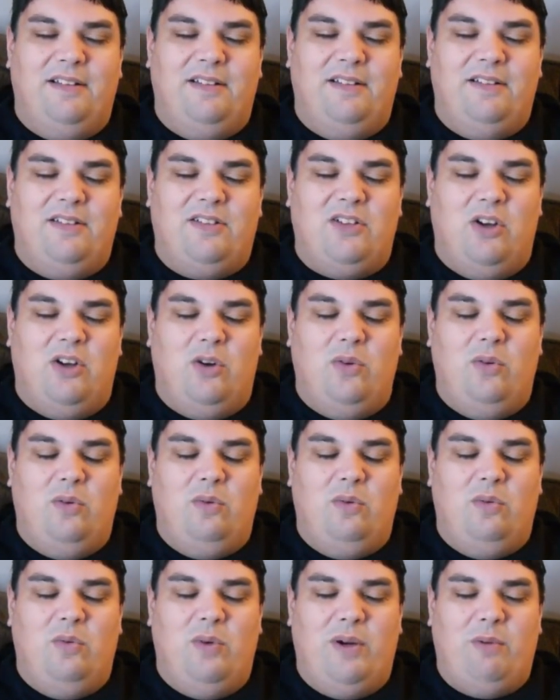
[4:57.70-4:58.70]
So
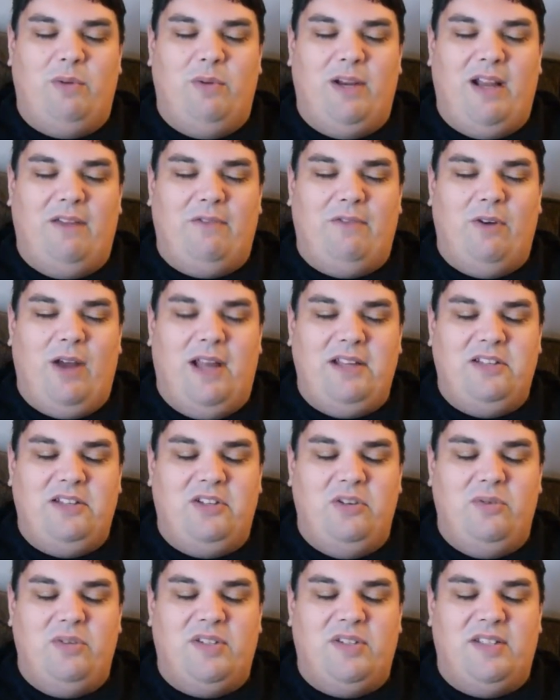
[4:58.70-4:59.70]
whenever I
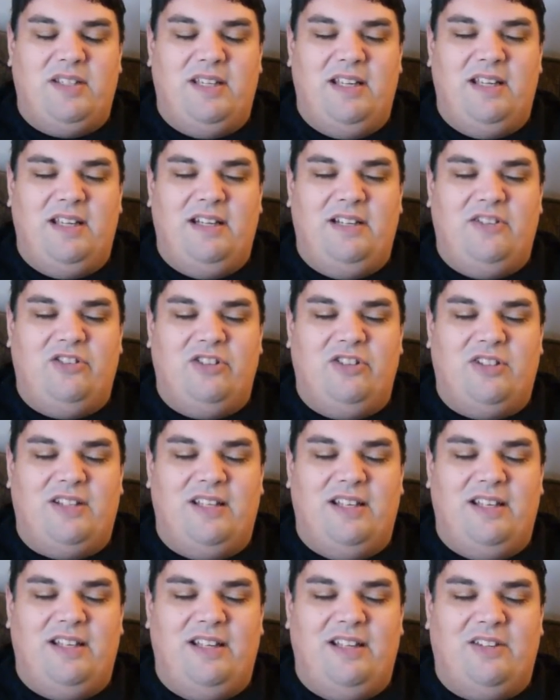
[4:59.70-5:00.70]
do see it, it's just
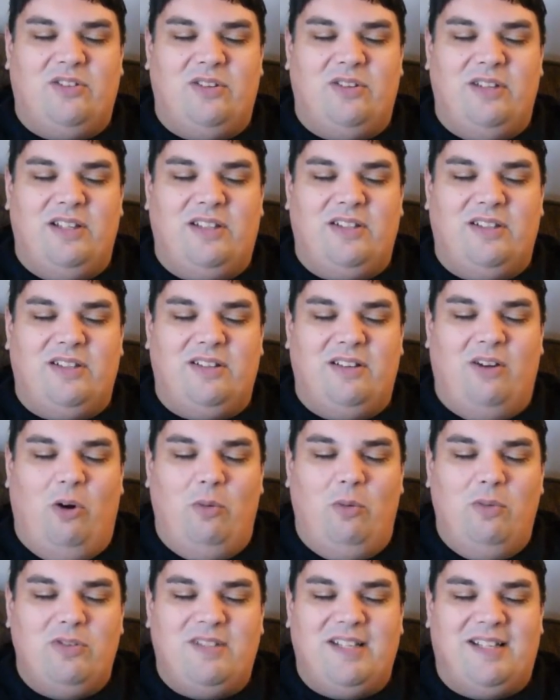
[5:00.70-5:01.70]
it, it's it's
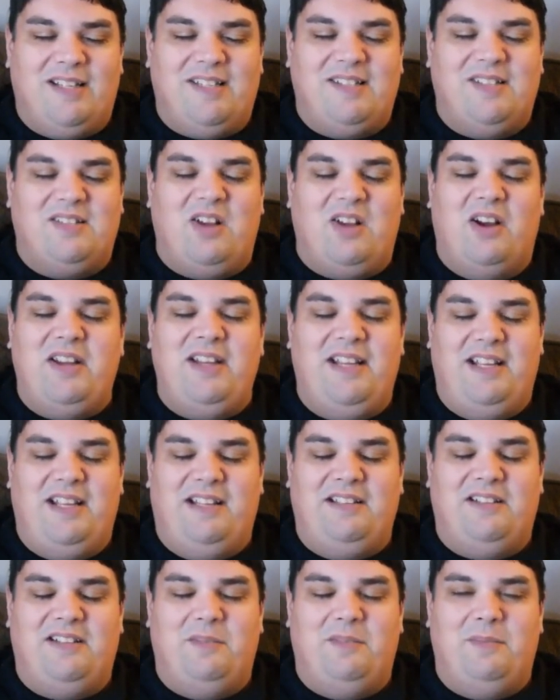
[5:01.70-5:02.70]
almost
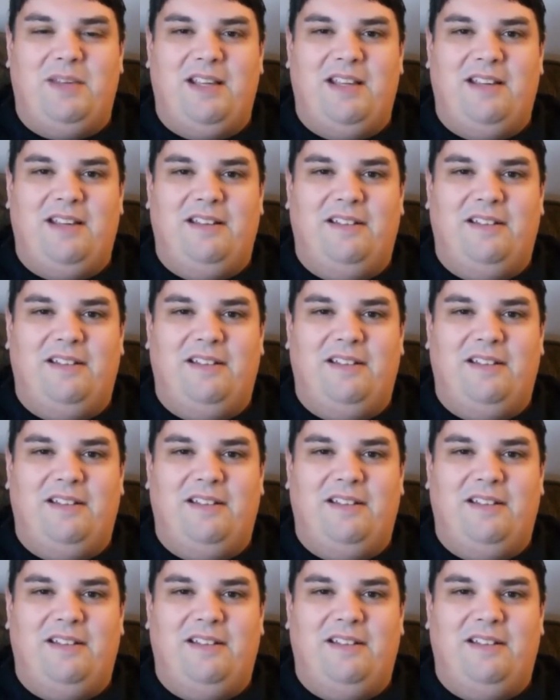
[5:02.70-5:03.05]
exciting to me